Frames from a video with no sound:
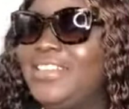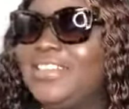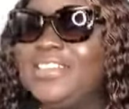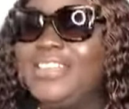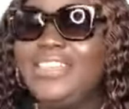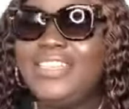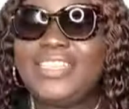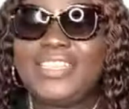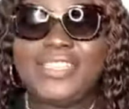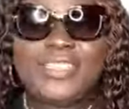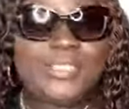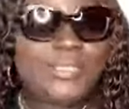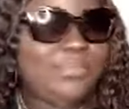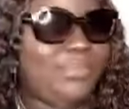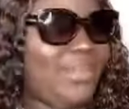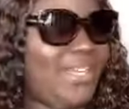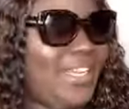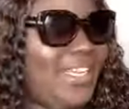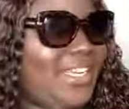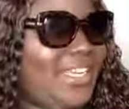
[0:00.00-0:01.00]
Look at
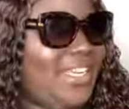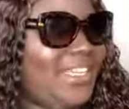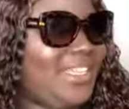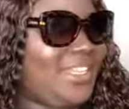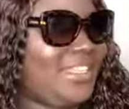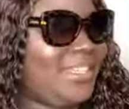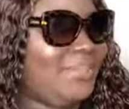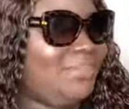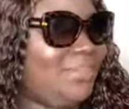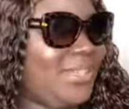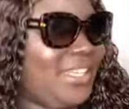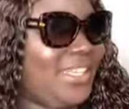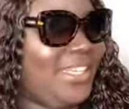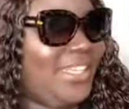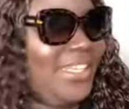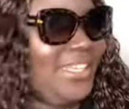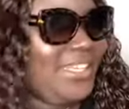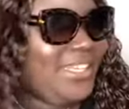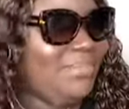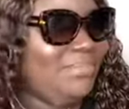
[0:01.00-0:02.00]
me, look at me,
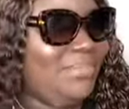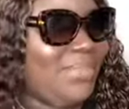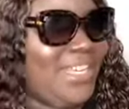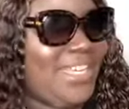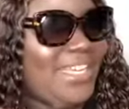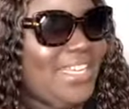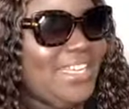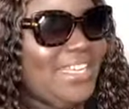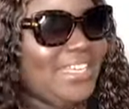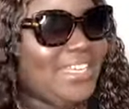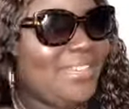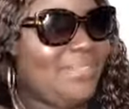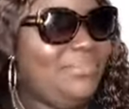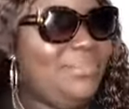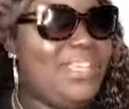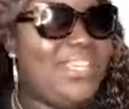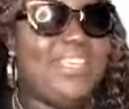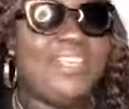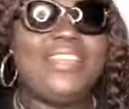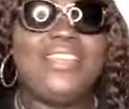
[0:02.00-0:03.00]
look at me, look at
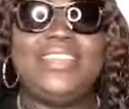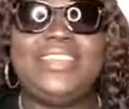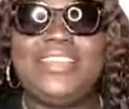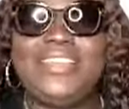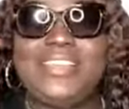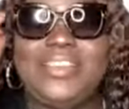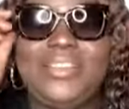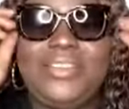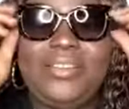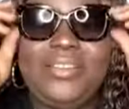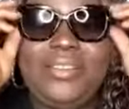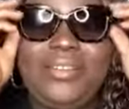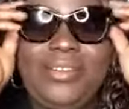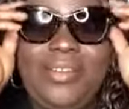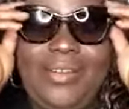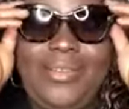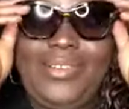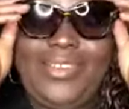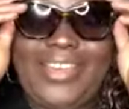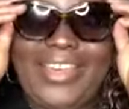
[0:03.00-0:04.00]
me.
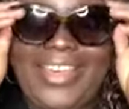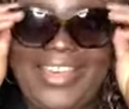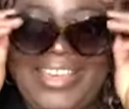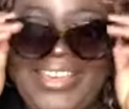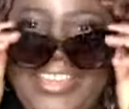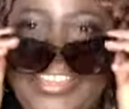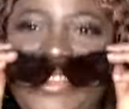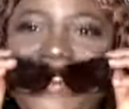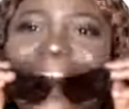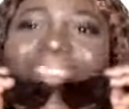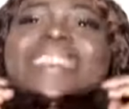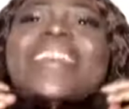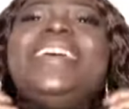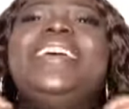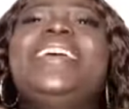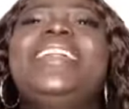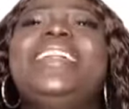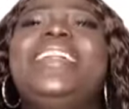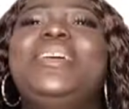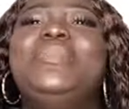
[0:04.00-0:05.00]
Okay,
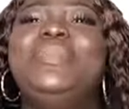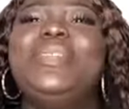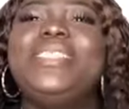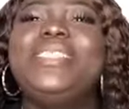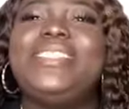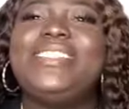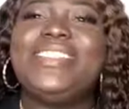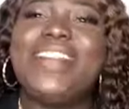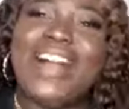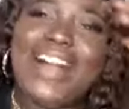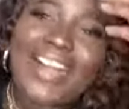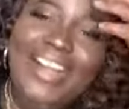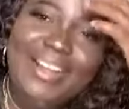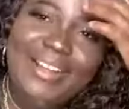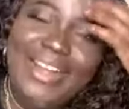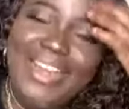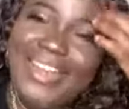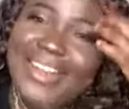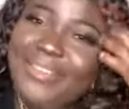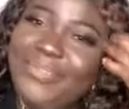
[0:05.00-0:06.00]
let me stop.
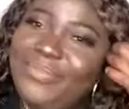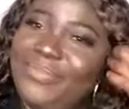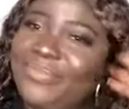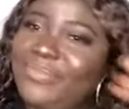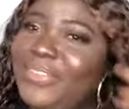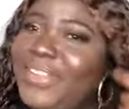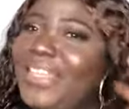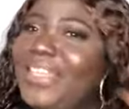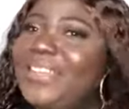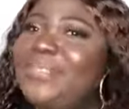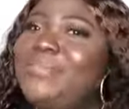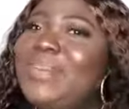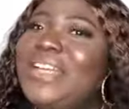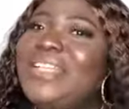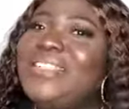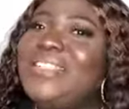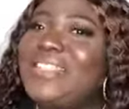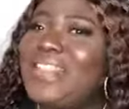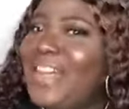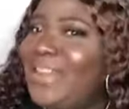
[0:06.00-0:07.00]
I am feeling
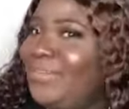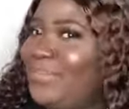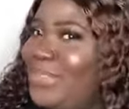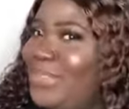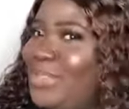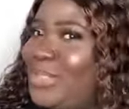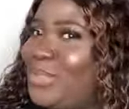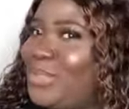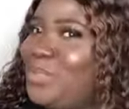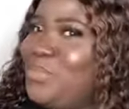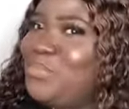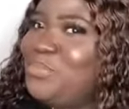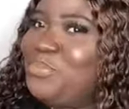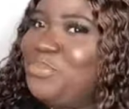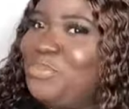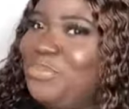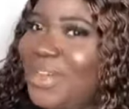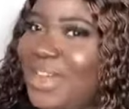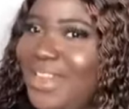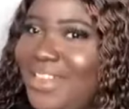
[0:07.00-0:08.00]
myself too
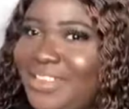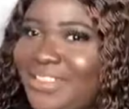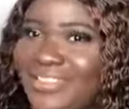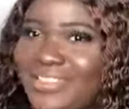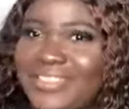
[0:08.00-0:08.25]
much.